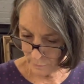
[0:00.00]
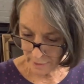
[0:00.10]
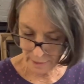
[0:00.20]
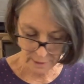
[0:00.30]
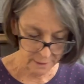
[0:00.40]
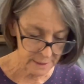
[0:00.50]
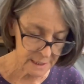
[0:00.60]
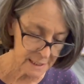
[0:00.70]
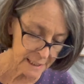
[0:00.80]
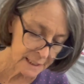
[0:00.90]
We can oh. at
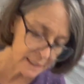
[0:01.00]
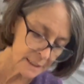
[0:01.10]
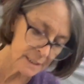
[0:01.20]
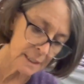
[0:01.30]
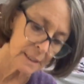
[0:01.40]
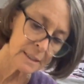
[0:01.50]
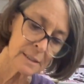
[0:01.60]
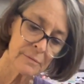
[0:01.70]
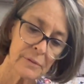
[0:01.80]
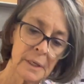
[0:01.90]
least get it the
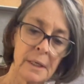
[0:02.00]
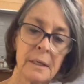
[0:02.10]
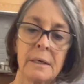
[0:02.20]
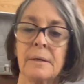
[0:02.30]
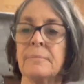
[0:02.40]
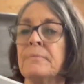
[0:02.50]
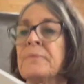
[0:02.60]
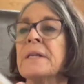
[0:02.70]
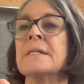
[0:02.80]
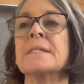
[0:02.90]
size of the,
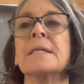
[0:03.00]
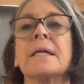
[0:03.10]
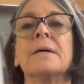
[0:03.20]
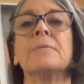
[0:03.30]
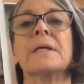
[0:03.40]
um, see that?